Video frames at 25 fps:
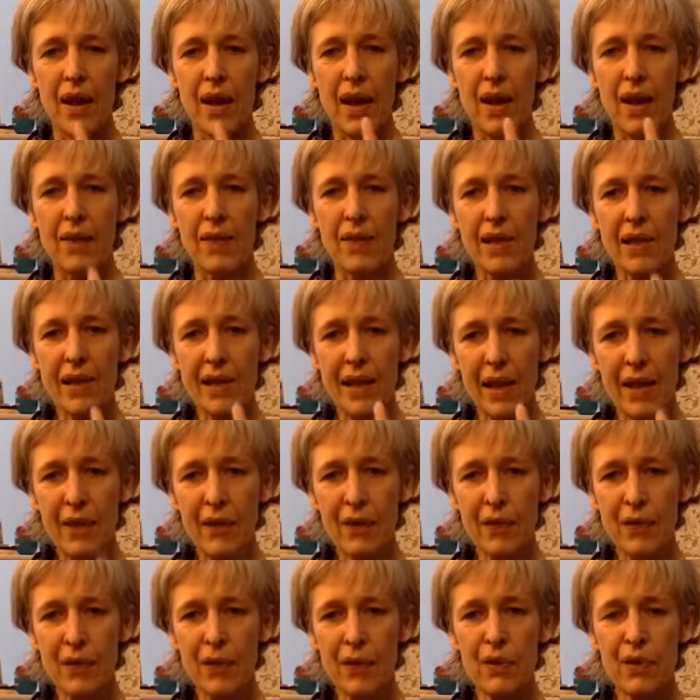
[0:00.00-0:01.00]
And the
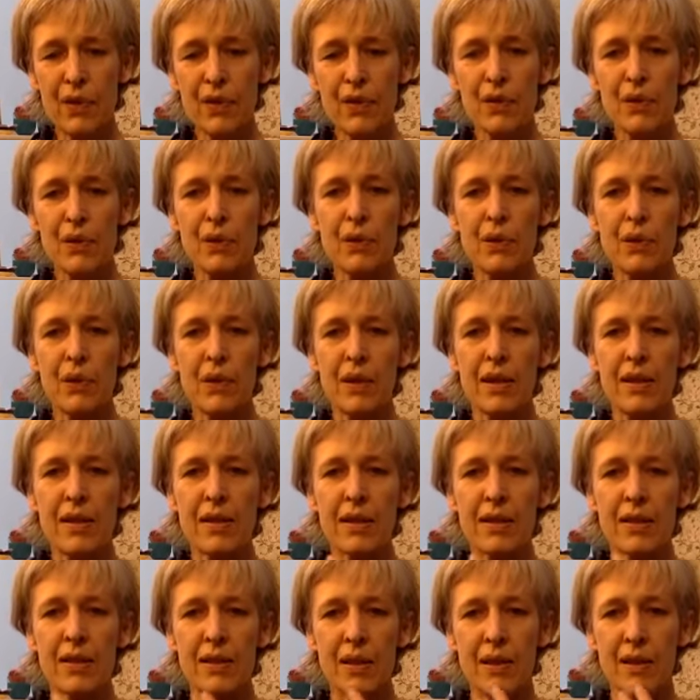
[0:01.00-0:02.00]
left nostril is
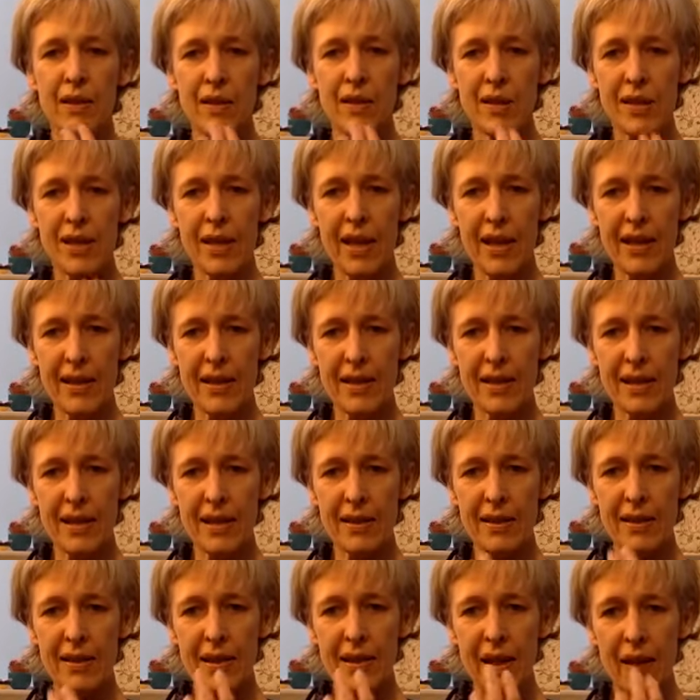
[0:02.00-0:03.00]

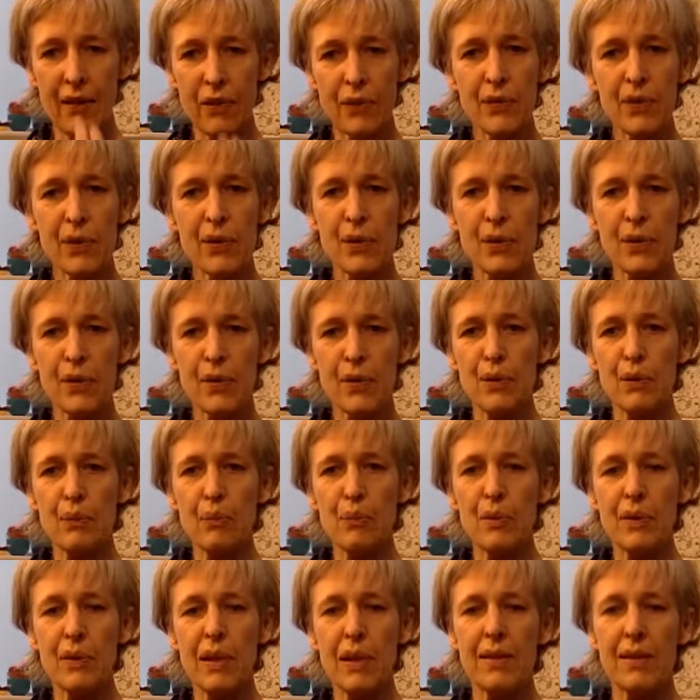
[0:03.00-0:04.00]
associated, left nostril
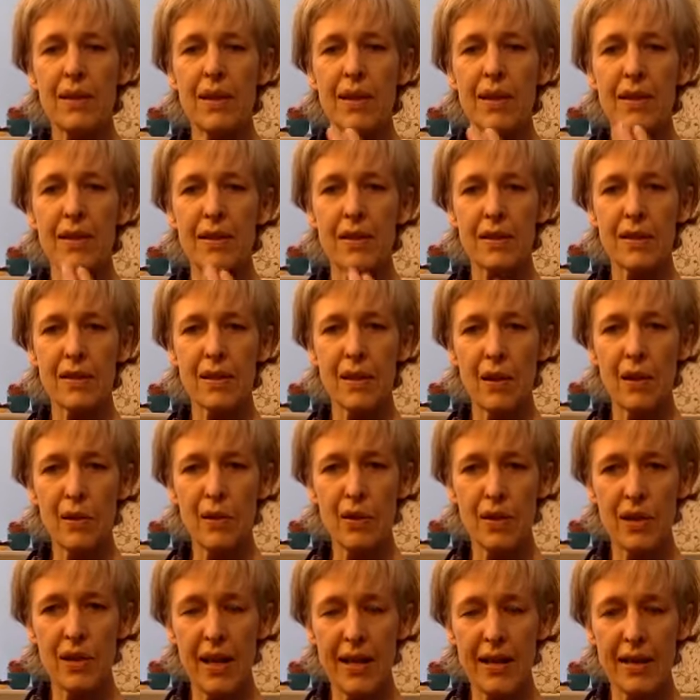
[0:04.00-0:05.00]
breathing is
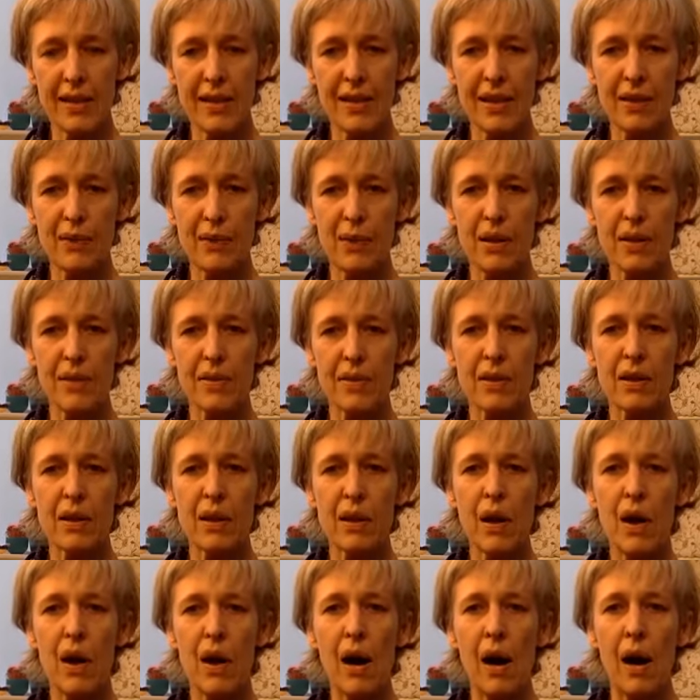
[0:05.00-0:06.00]
associating with
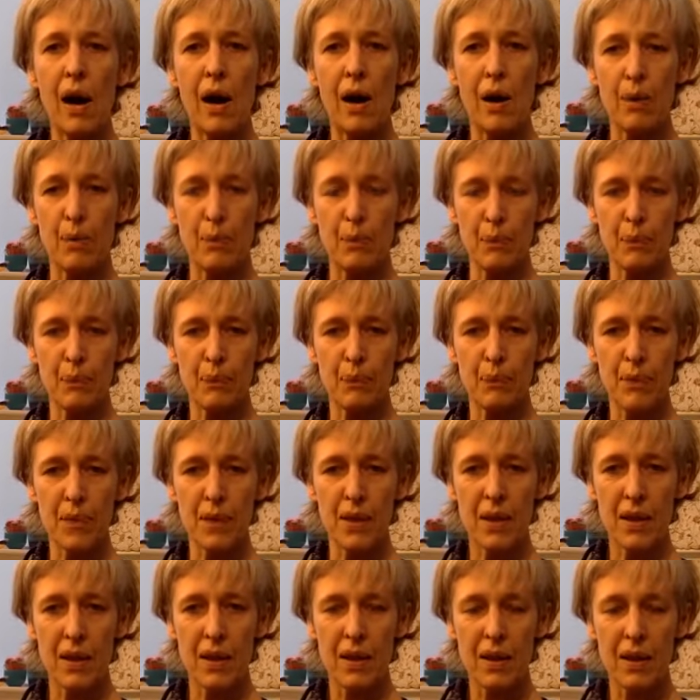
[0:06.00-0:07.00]
calm,
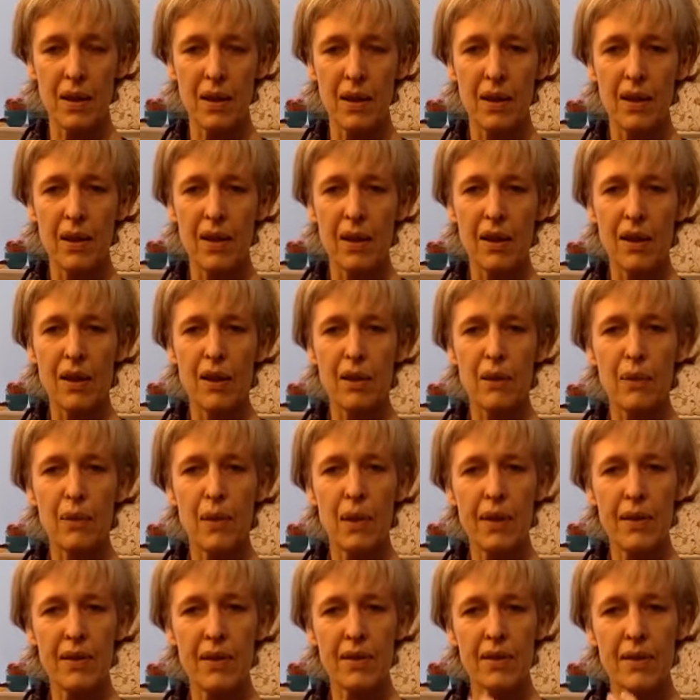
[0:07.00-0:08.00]

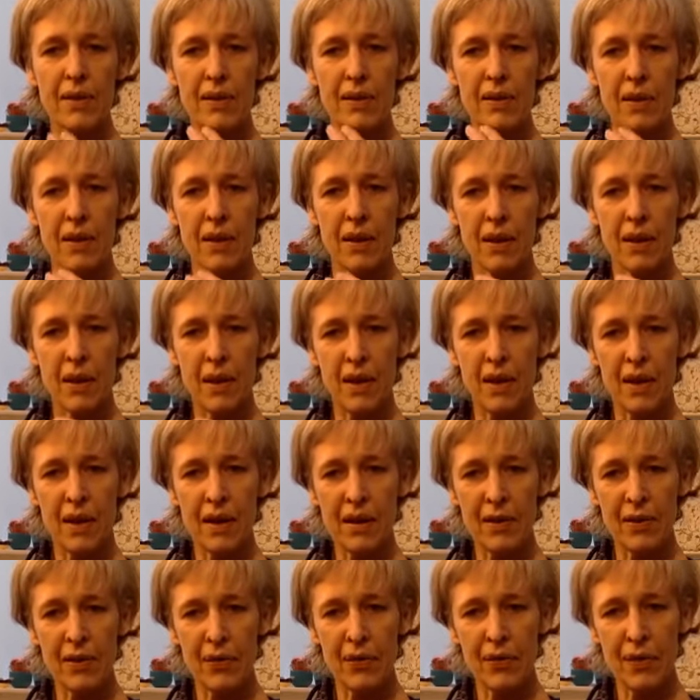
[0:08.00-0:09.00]
with a
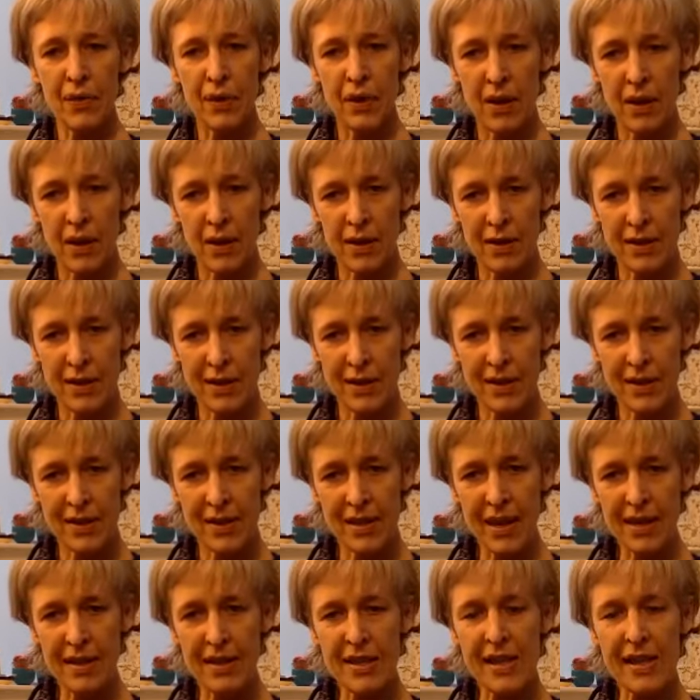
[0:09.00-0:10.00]
kind of a
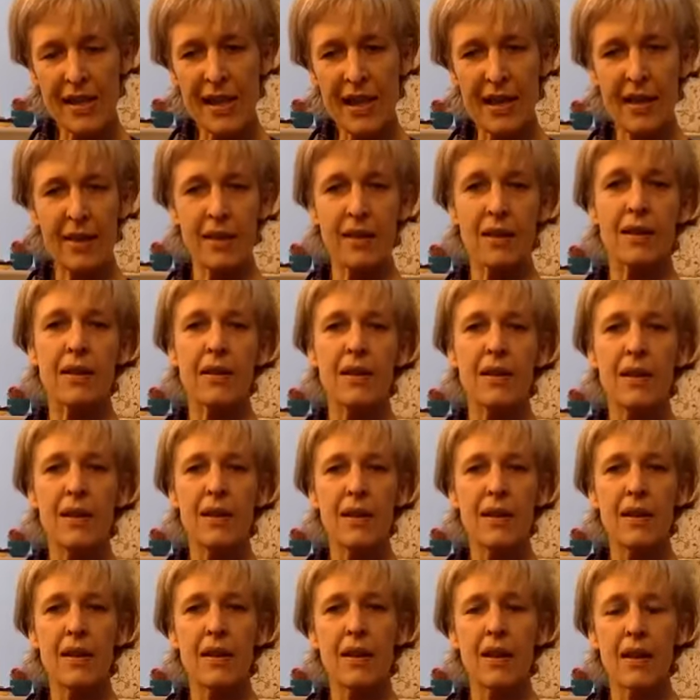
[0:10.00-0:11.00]
settling,
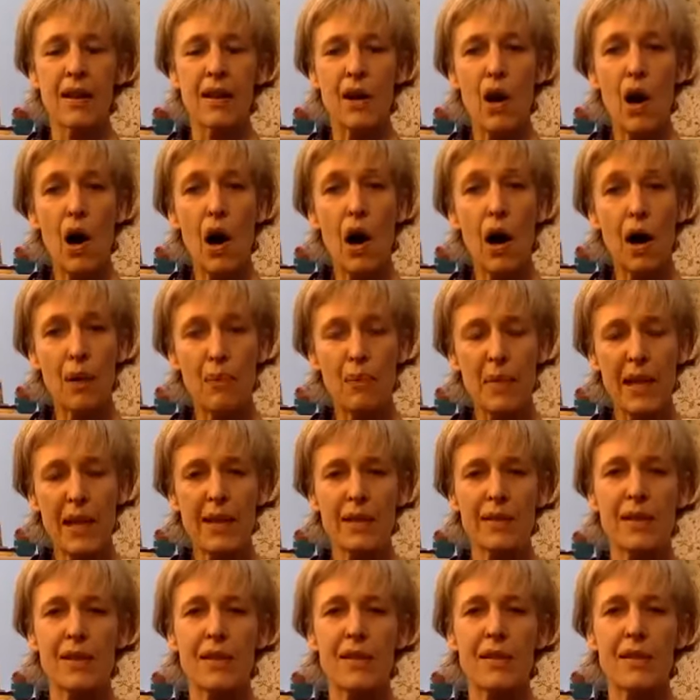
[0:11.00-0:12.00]

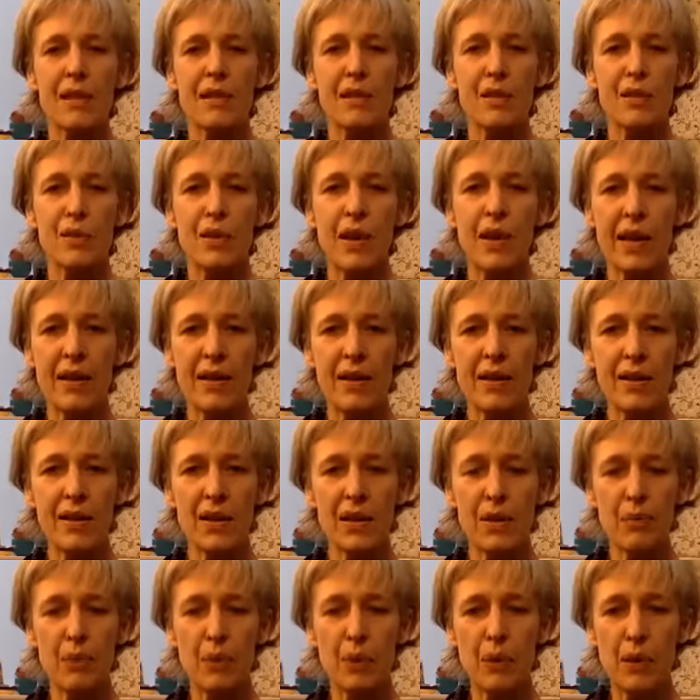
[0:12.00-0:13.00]
calming the subtle
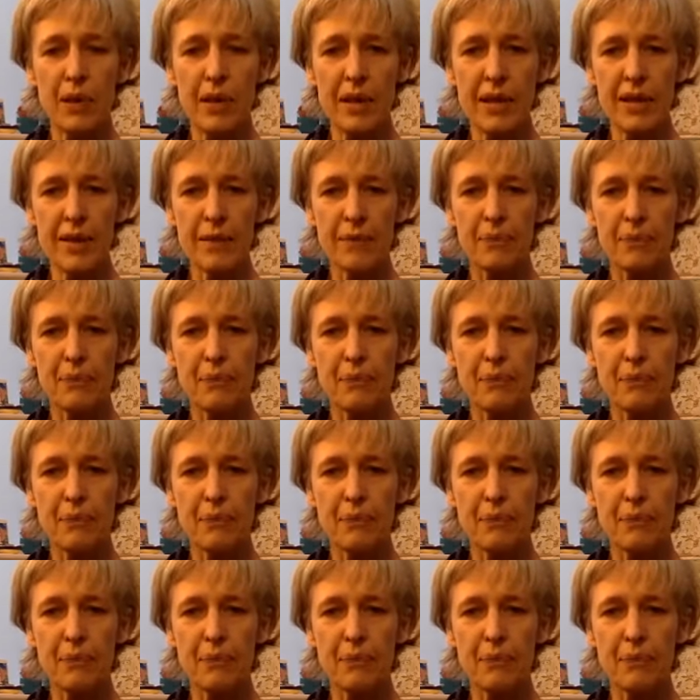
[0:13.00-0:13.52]
energy body.